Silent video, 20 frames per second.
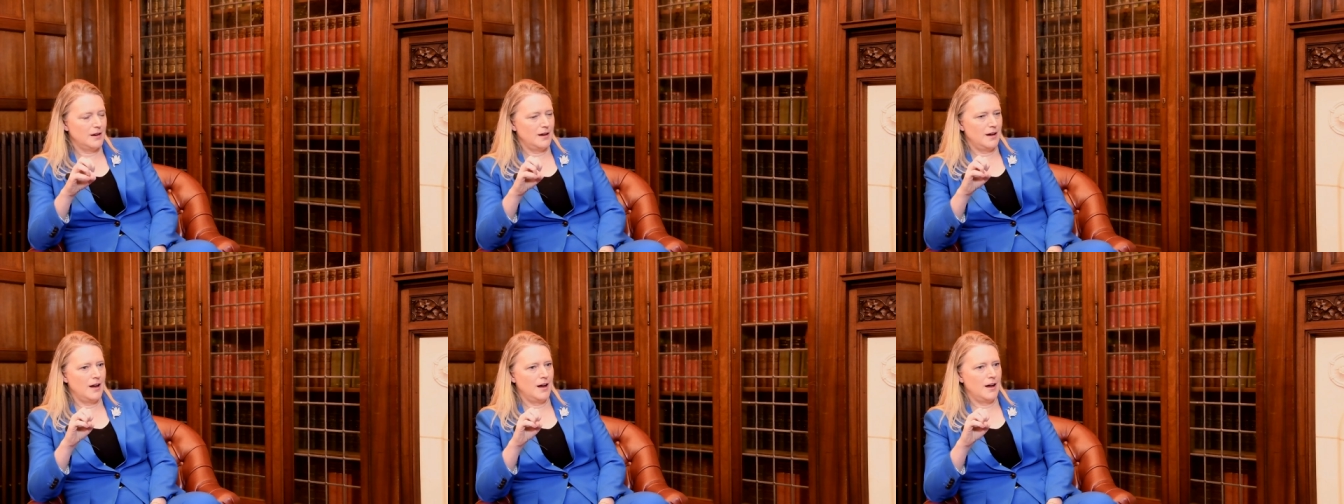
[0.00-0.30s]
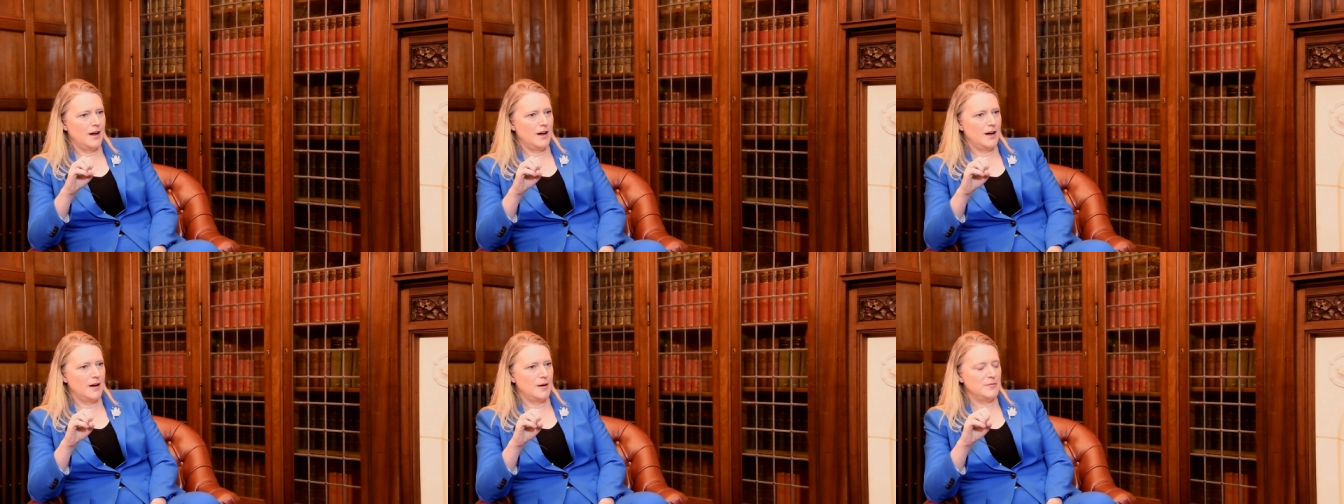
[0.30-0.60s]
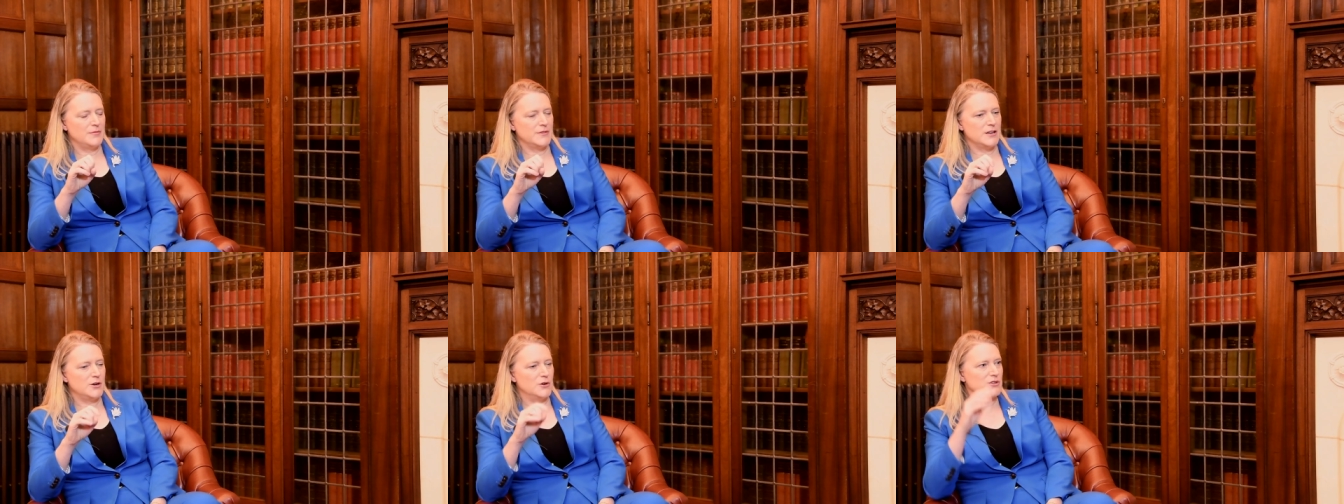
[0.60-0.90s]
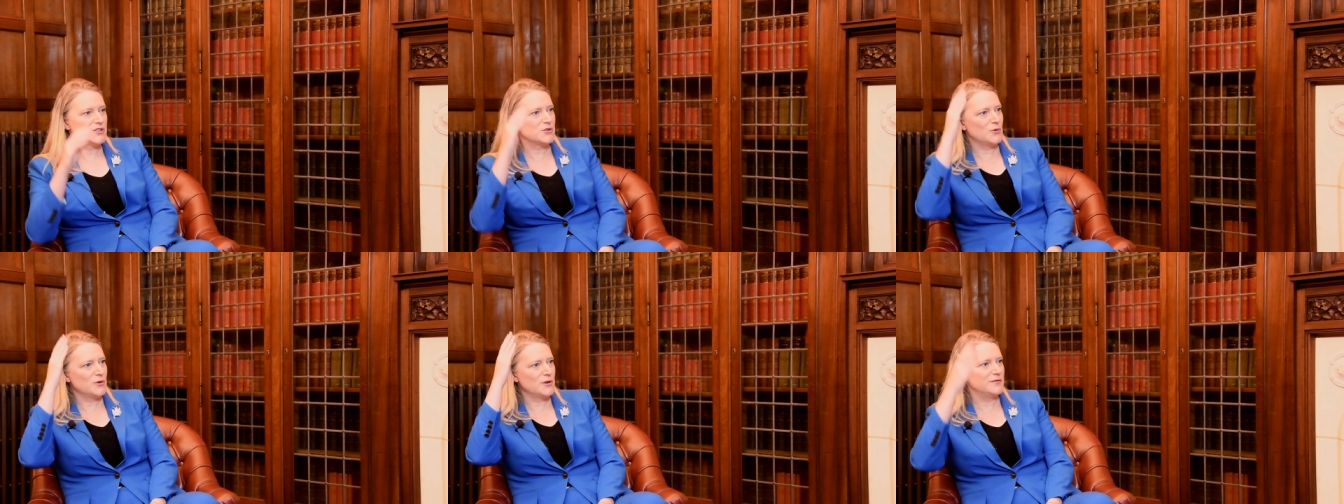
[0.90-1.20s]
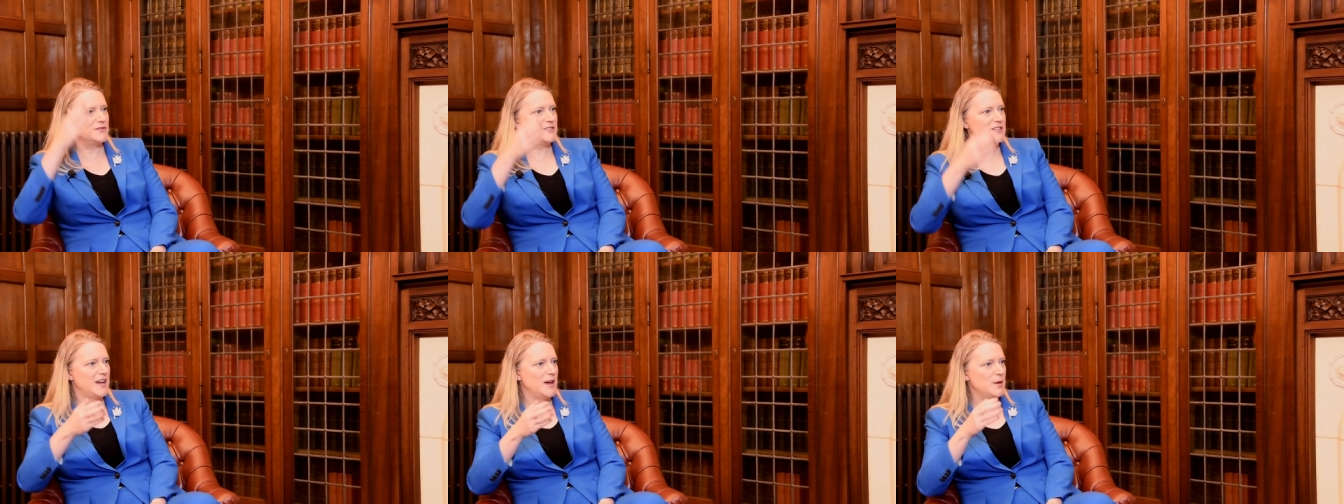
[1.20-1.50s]
um, you know, sort
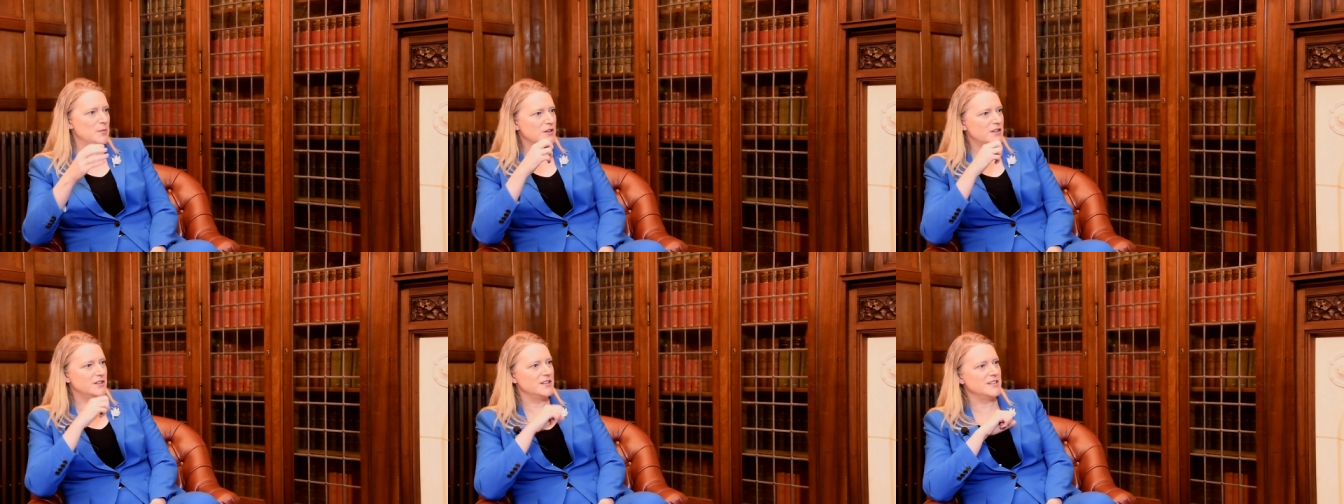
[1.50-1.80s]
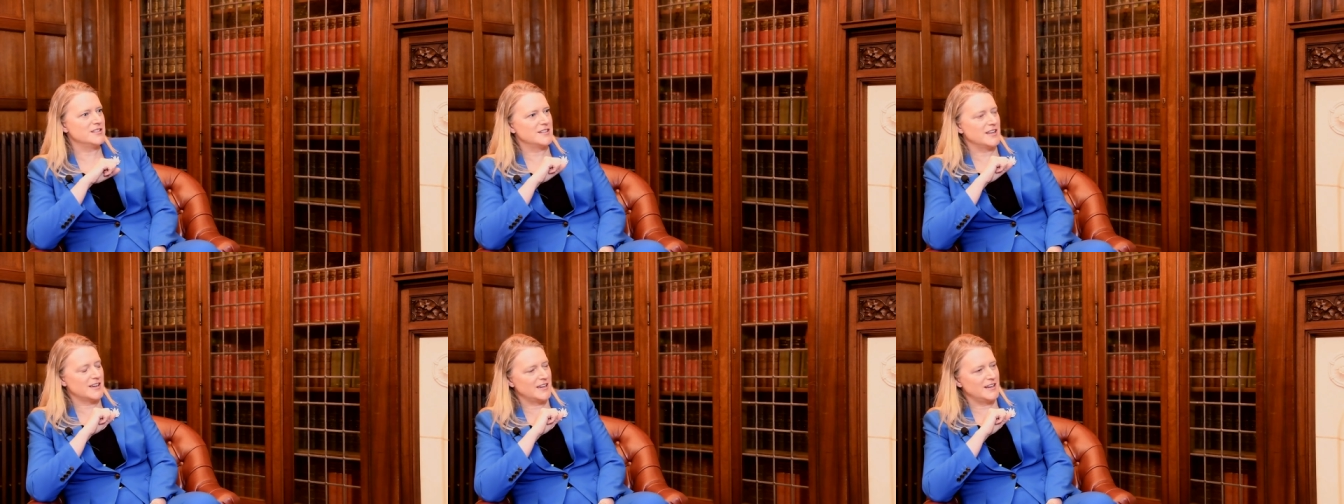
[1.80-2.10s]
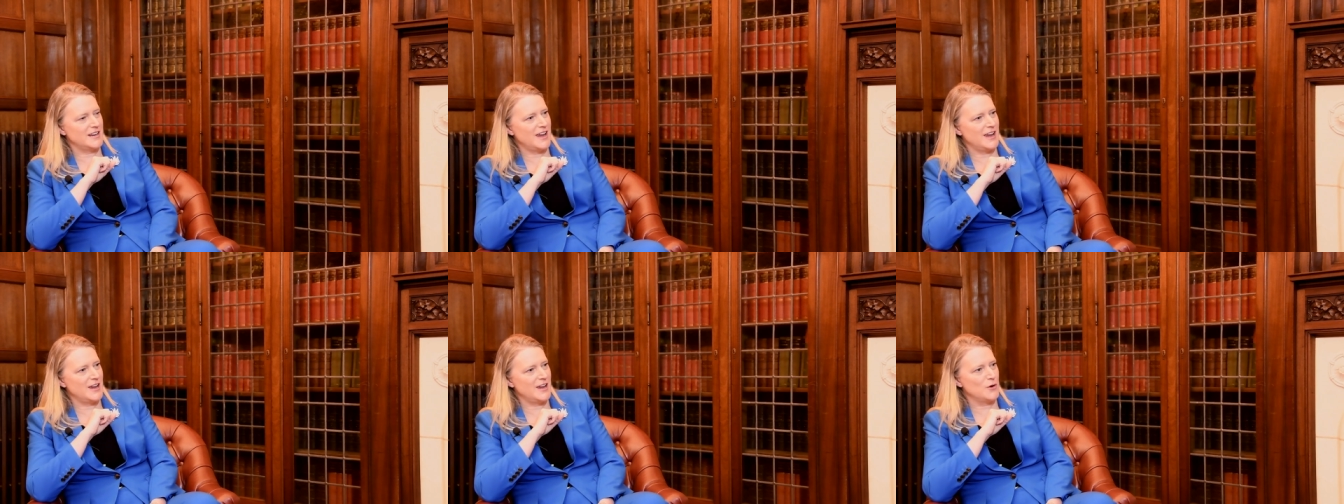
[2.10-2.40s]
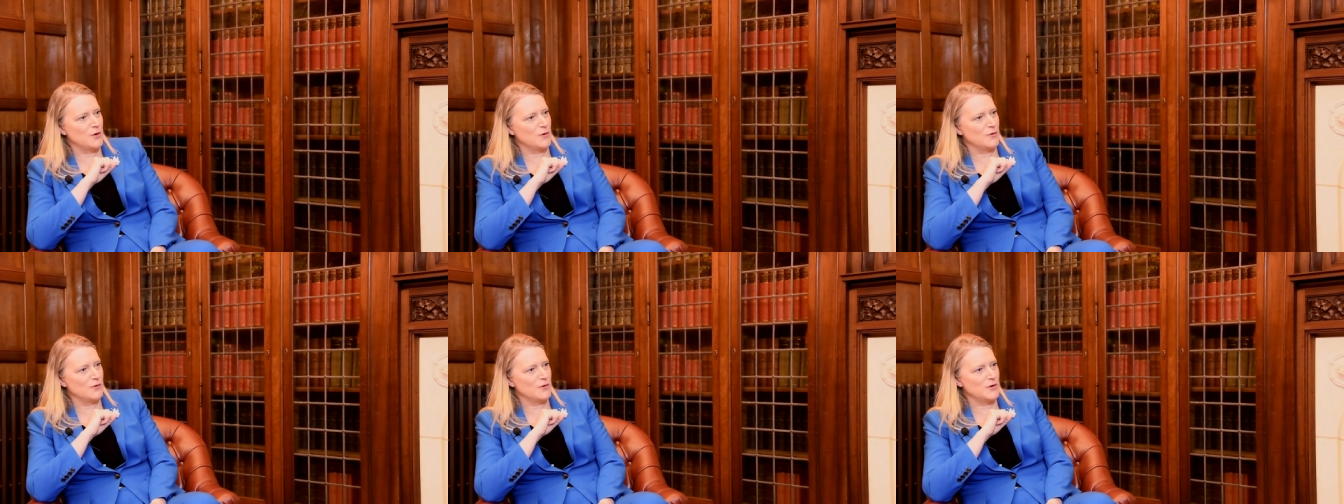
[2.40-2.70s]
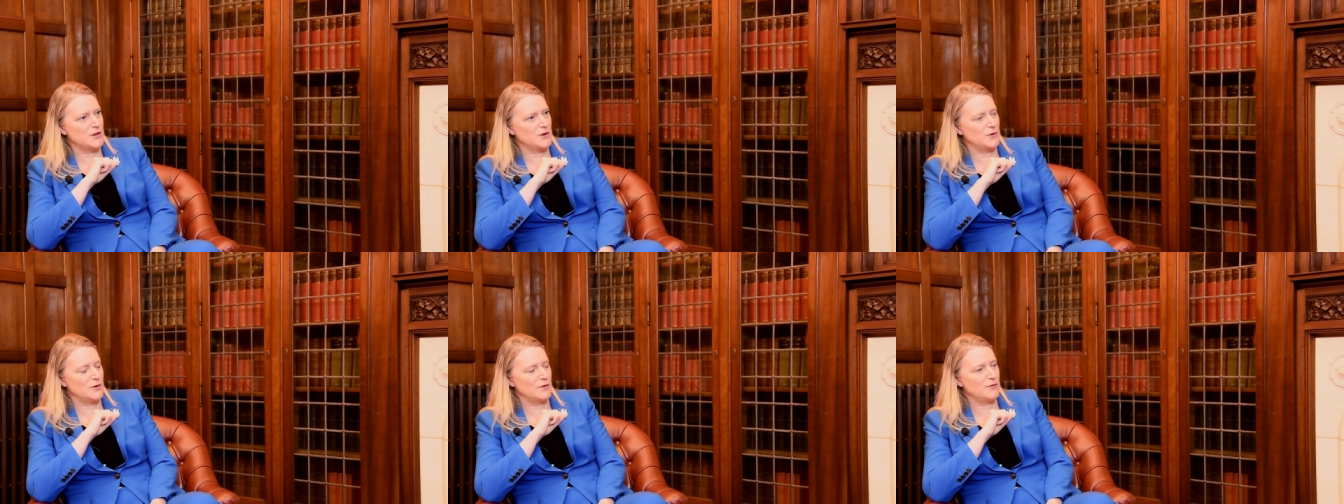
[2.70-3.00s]
of Damocles that can hang over
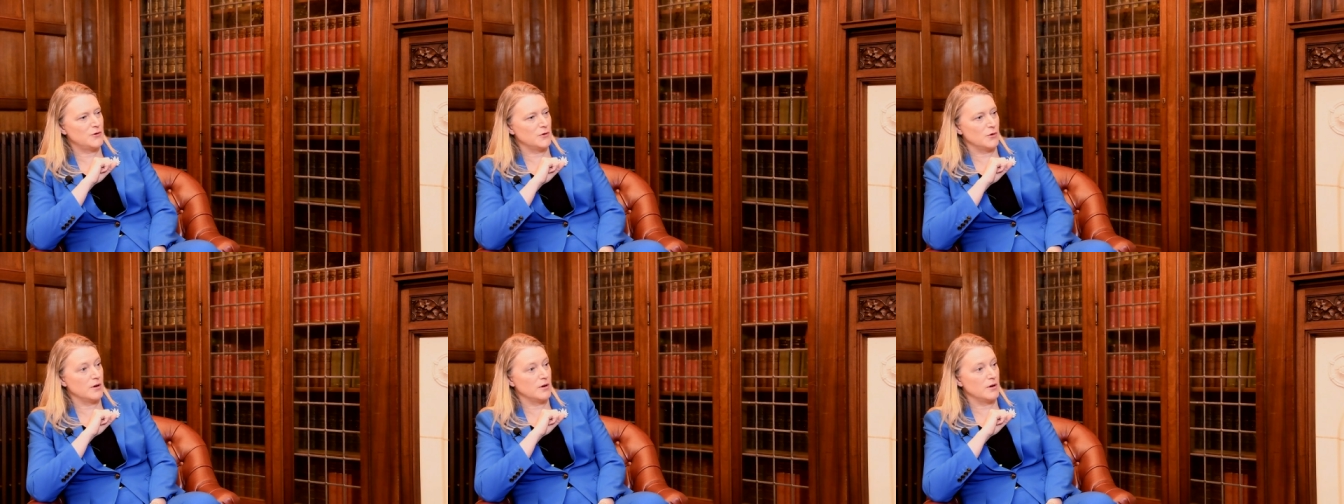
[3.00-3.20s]
you if mm.